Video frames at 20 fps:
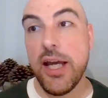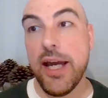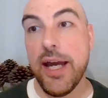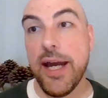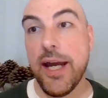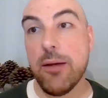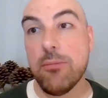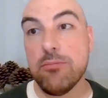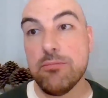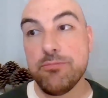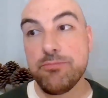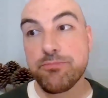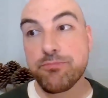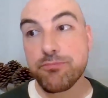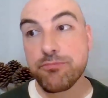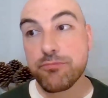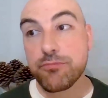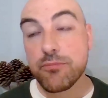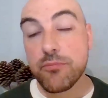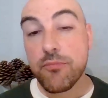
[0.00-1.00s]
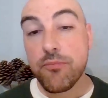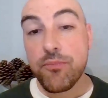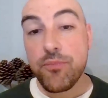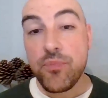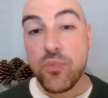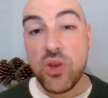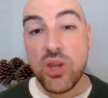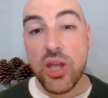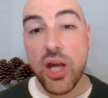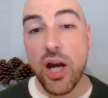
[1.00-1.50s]

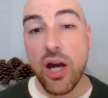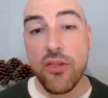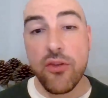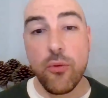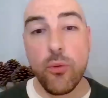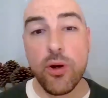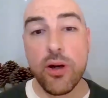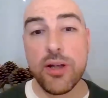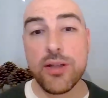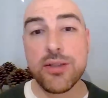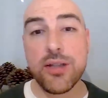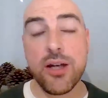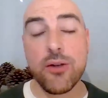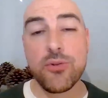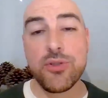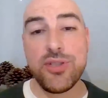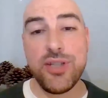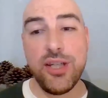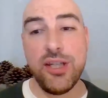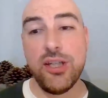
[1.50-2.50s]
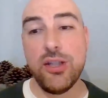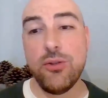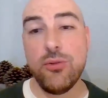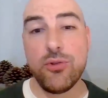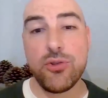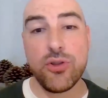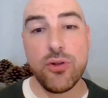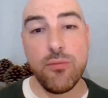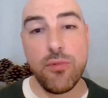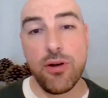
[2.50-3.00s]
Otherwise, I'll see you
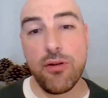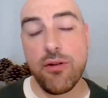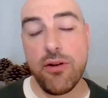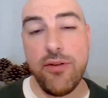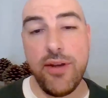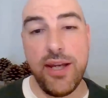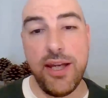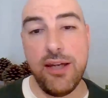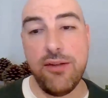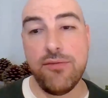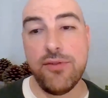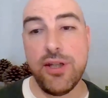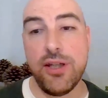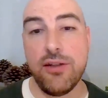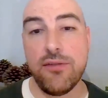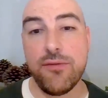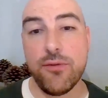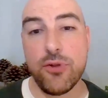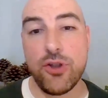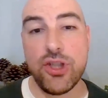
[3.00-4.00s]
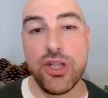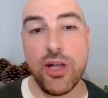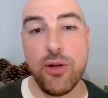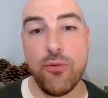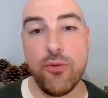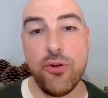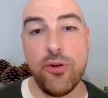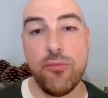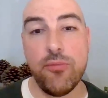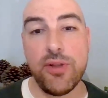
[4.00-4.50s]
tomorrow evening for
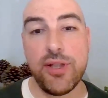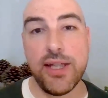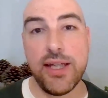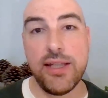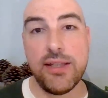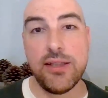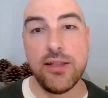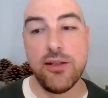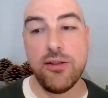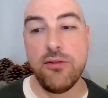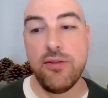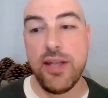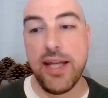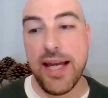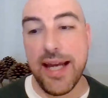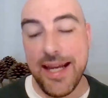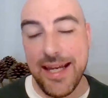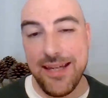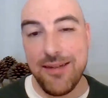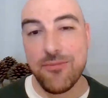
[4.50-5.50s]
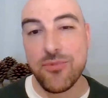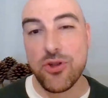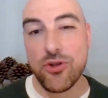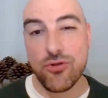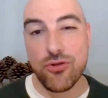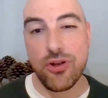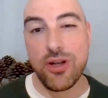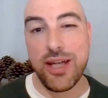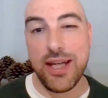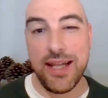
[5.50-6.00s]
Cheltenham day two. The aim's
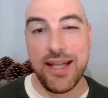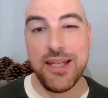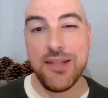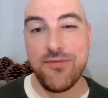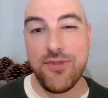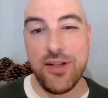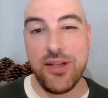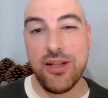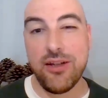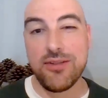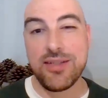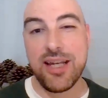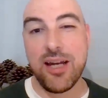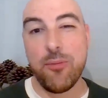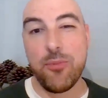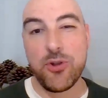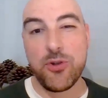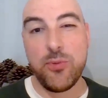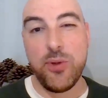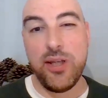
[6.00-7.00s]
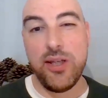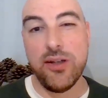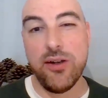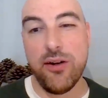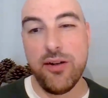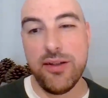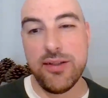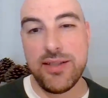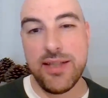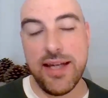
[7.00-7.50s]
try and get these videos out between
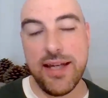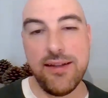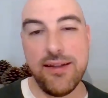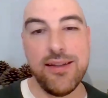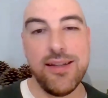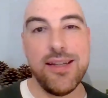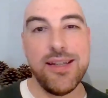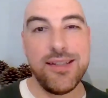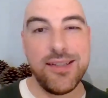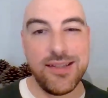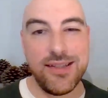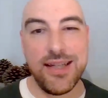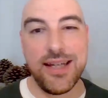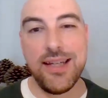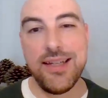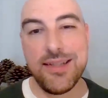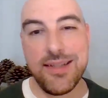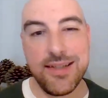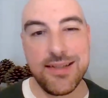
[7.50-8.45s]
9 and 10. Today's